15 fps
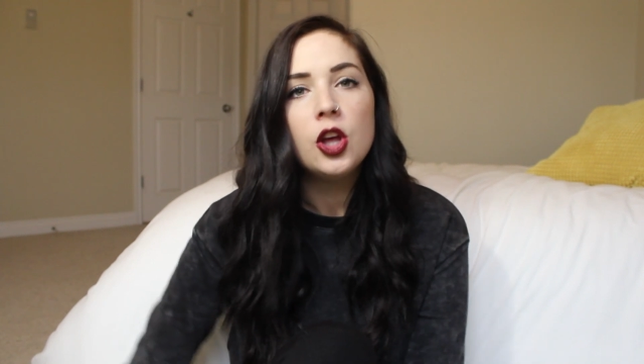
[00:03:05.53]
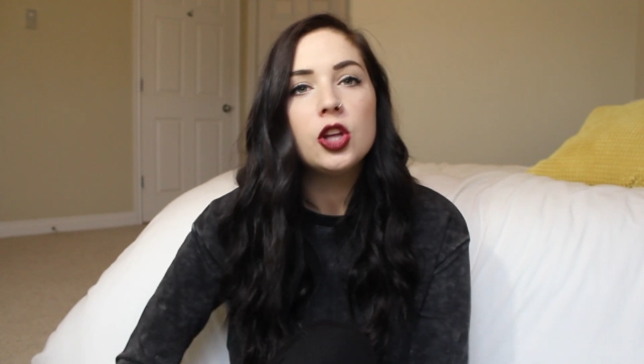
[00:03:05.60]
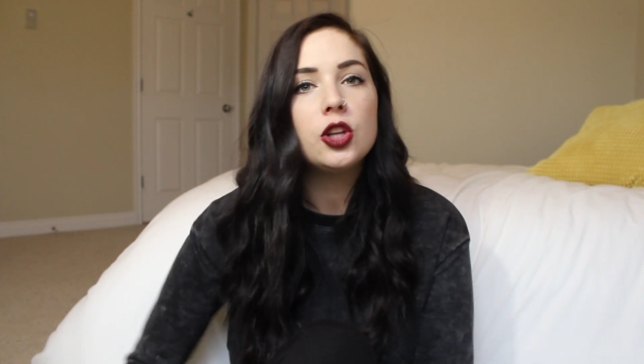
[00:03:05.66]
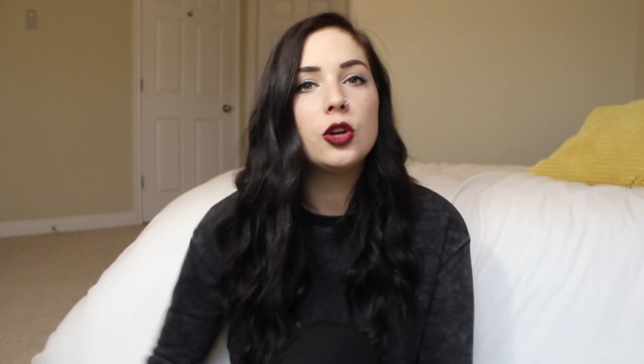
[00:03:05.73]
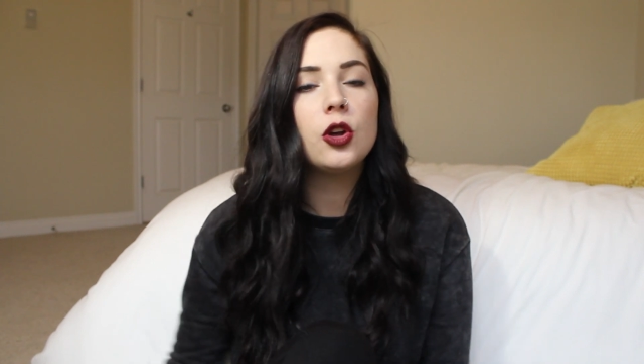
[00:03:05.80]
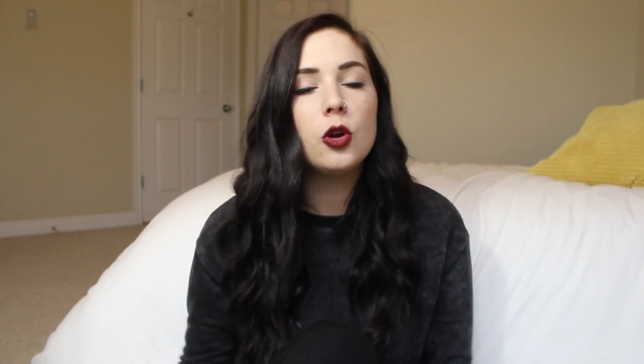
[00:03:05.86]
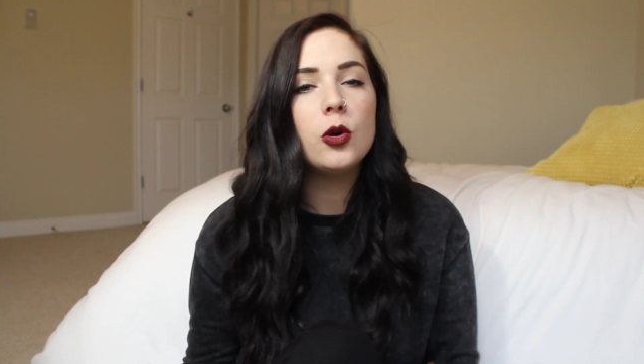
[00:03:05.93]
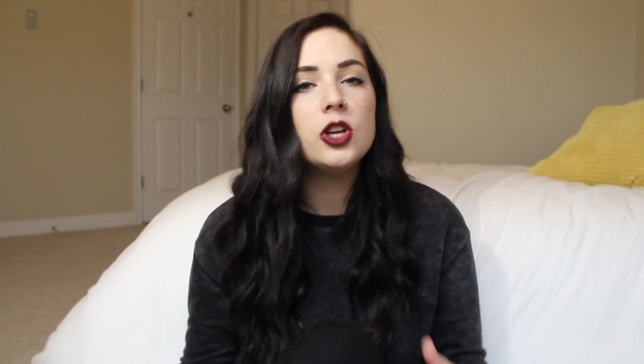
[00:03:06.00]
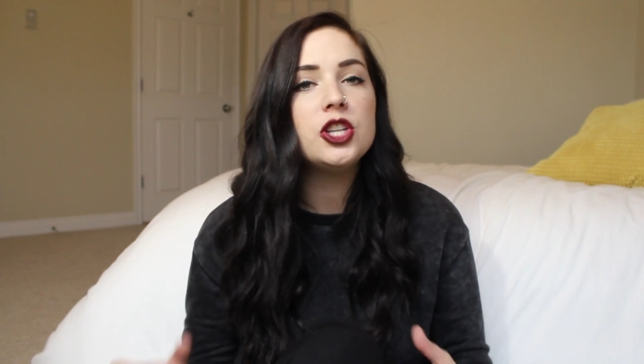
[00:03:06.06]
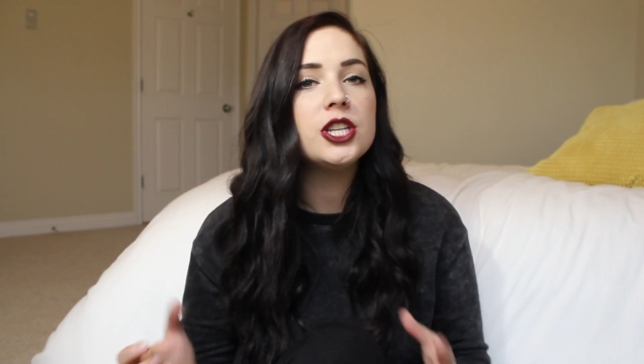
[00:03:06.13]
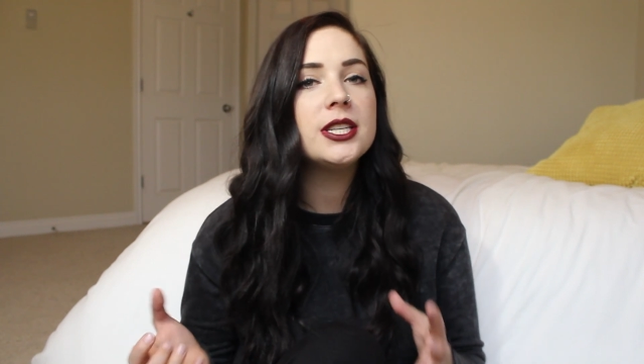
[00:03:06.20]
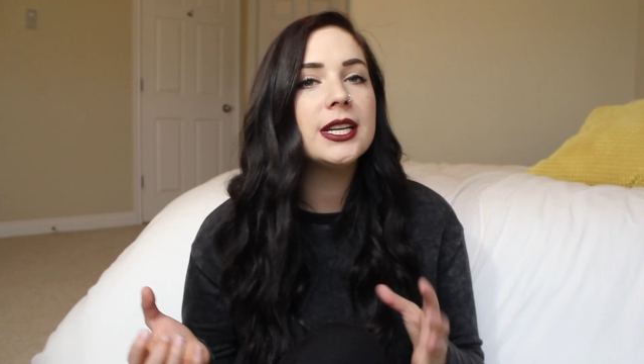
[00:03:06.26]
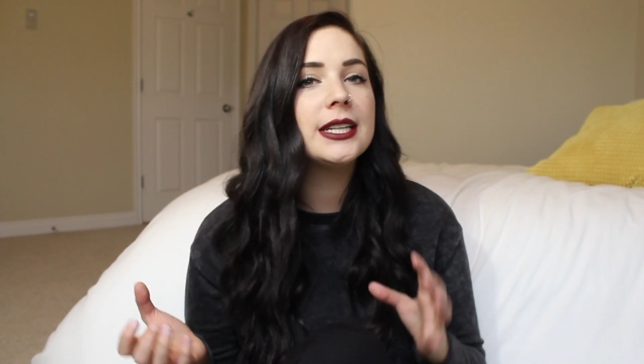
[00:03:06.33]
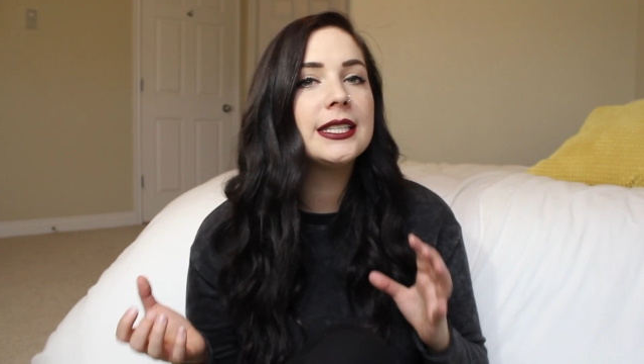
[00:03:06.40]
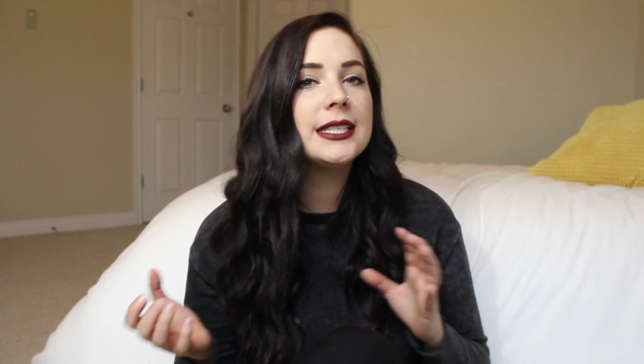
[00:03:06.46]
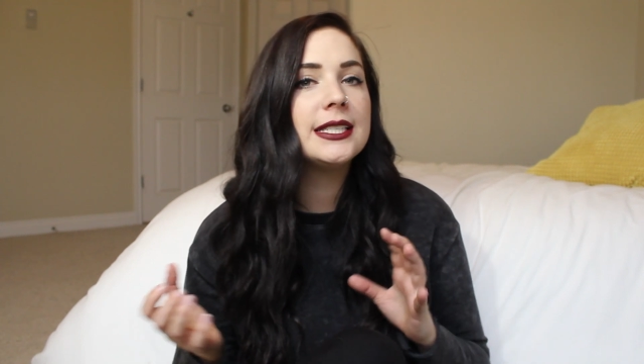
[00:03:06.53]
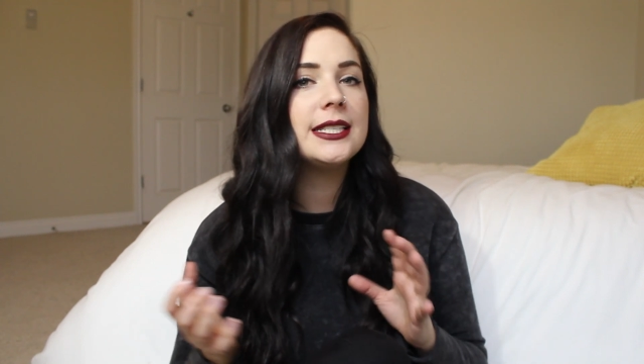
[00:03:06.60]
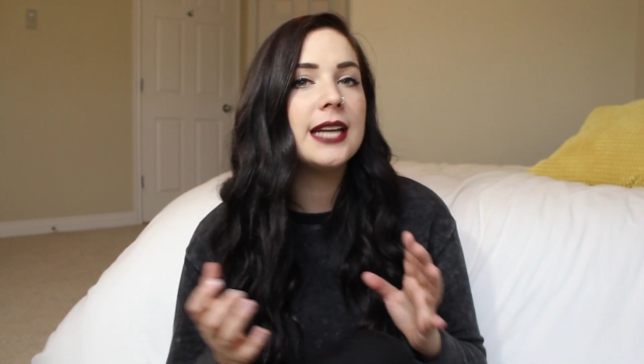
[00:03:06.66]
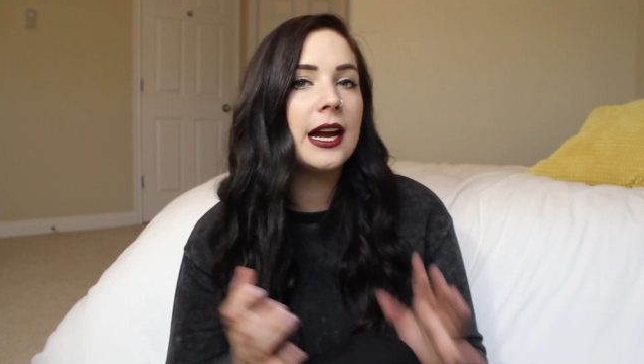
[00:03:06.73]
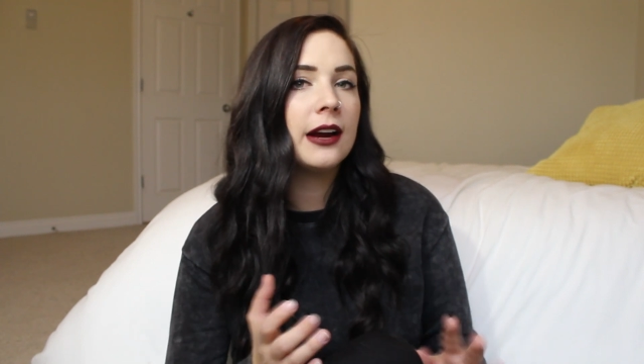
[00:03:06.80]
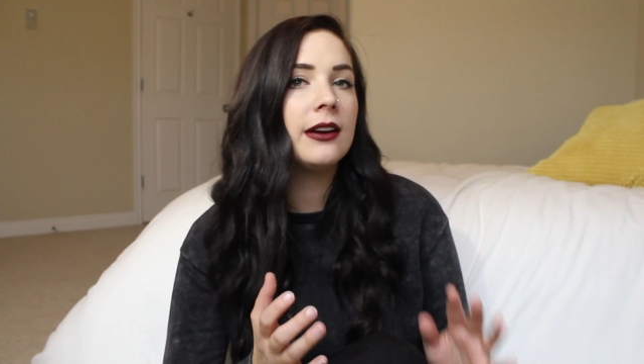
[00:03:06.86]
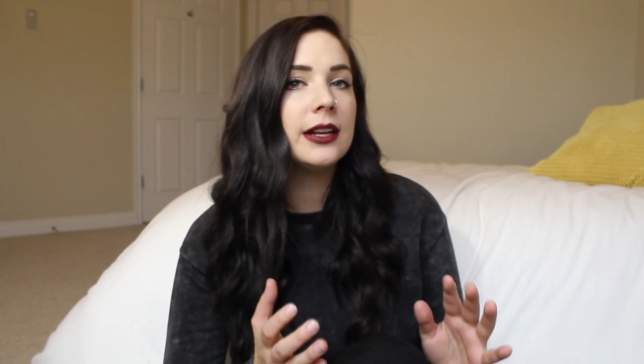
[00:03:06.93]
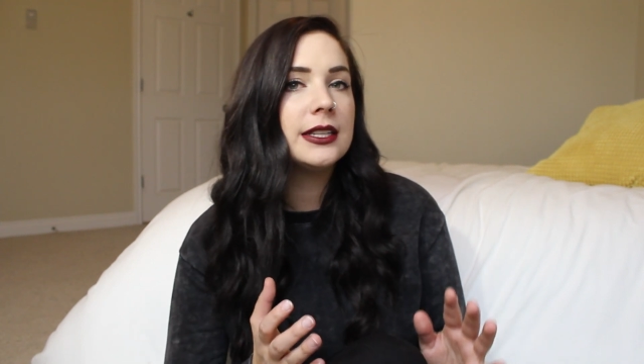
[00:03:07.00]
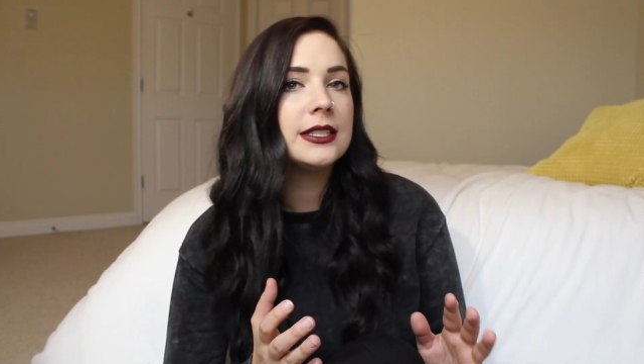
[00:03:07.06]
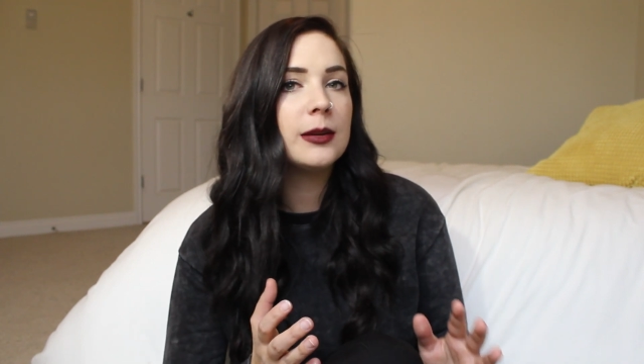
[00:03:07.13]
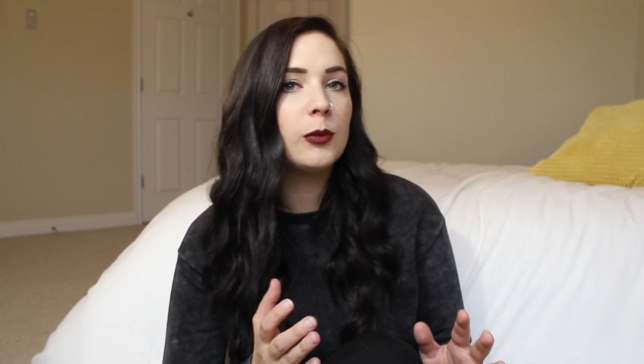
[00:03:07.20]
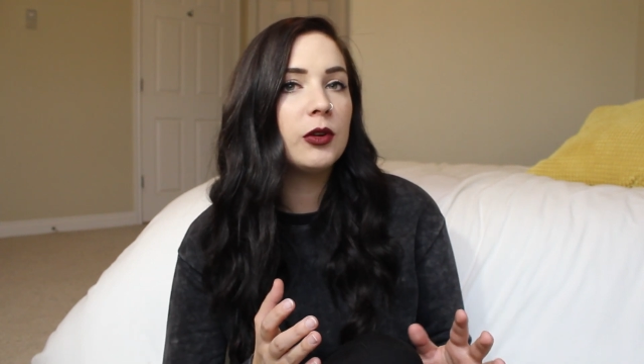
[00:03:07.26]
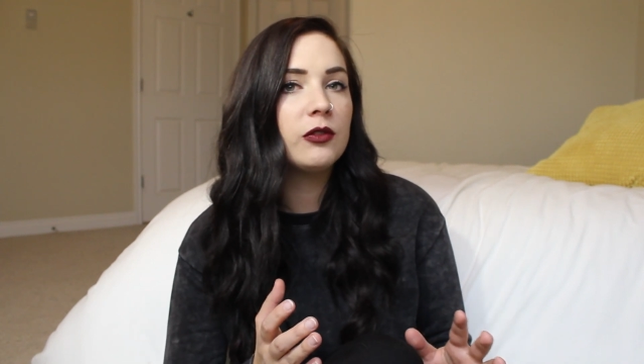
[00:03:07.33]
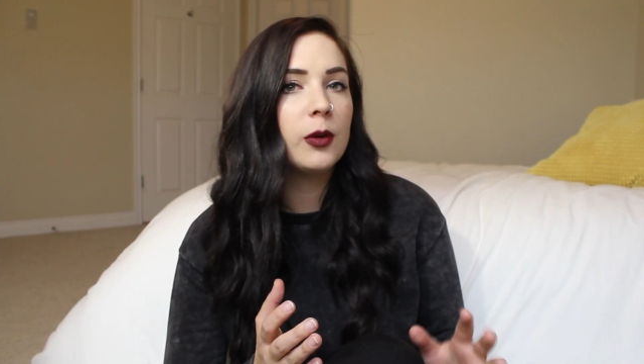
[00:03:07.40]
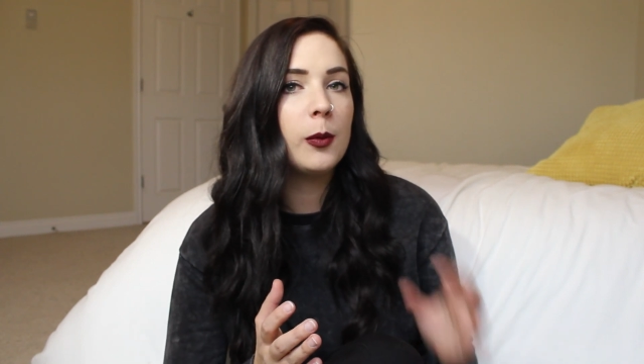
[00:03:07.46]
you can always just like stare at
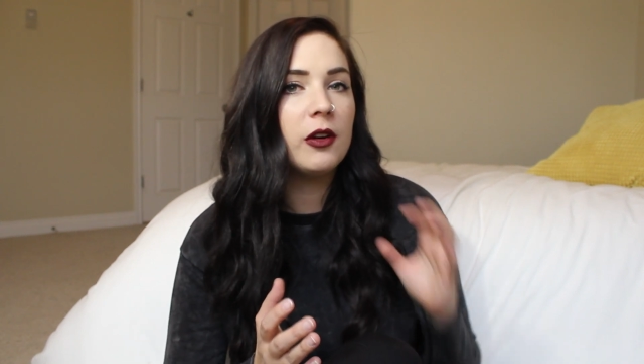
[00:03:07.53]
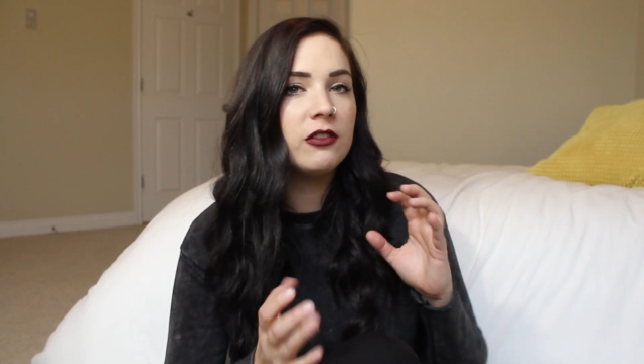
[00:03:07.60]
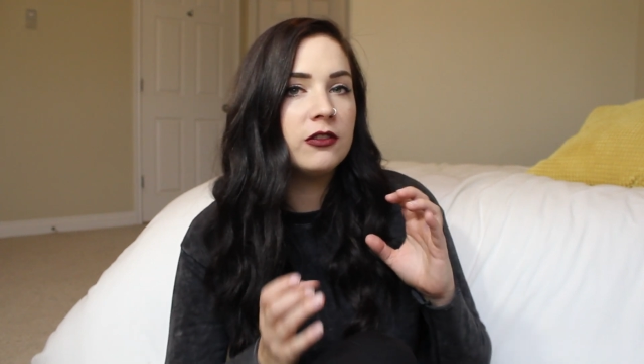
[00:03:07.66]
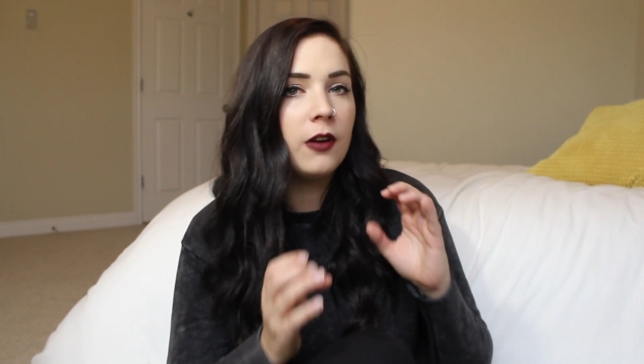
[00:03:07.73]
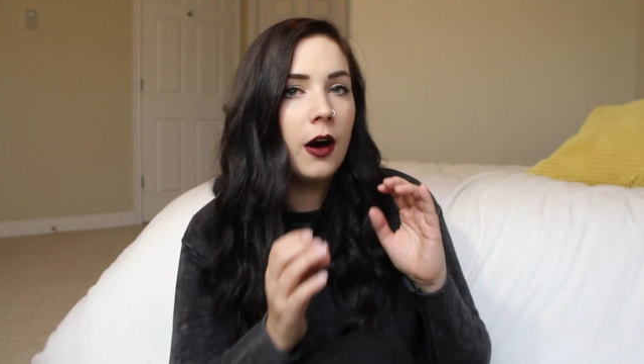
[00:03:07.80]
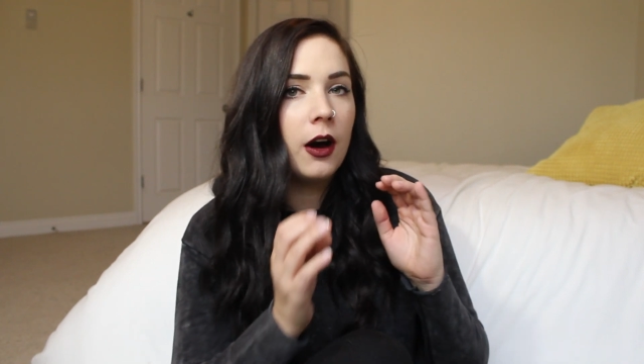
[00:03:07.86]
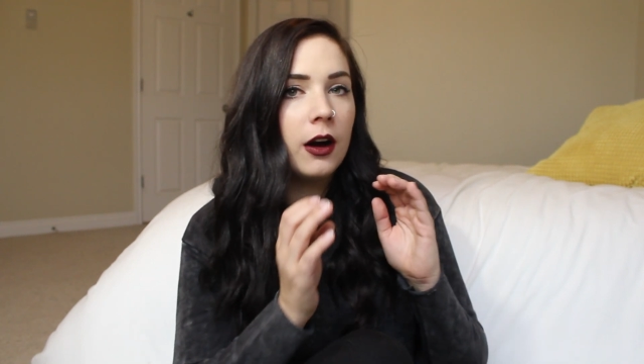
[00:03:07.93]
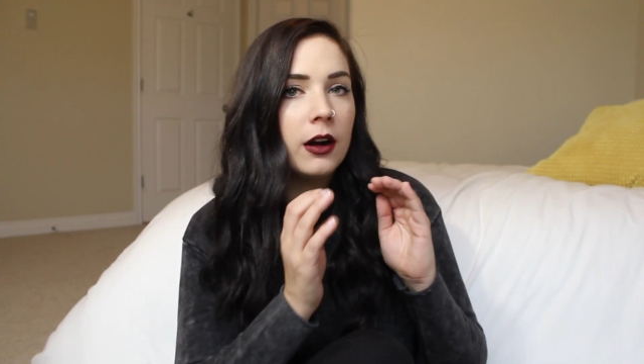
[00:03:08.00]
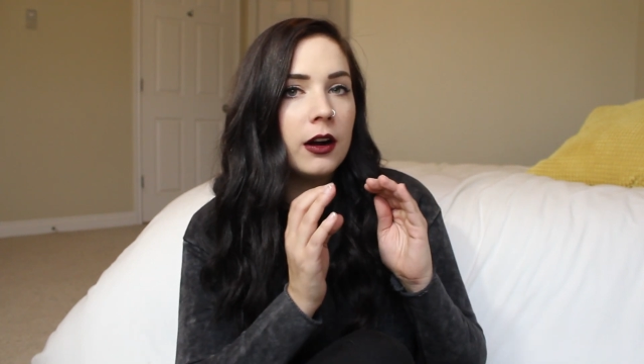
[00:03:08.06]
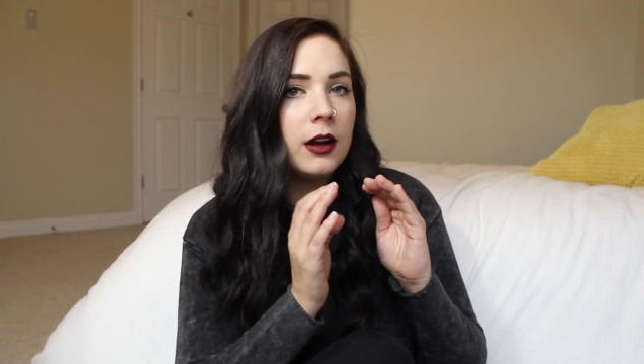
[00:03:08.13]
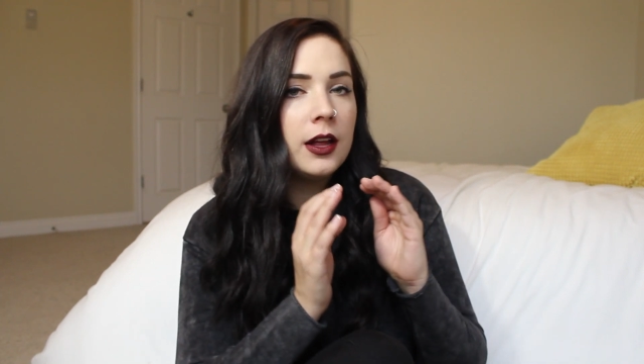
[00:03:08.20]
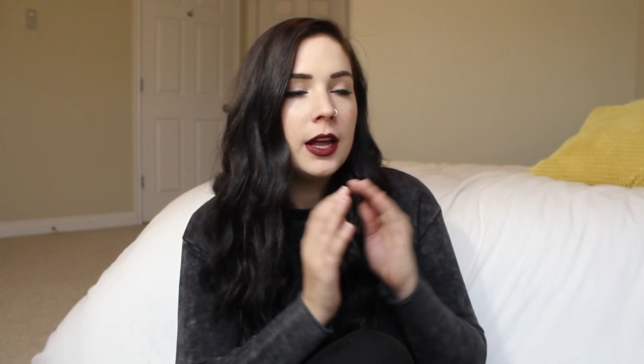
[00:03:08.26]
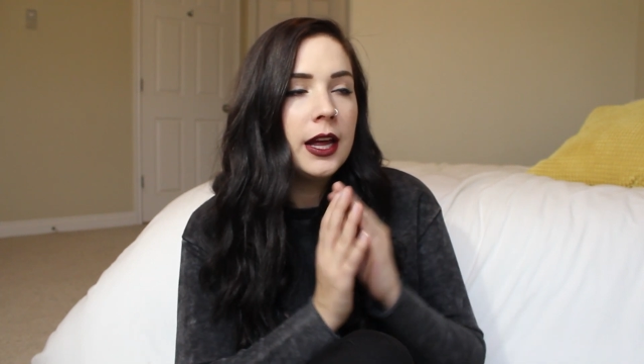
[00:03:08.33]
someone from afar,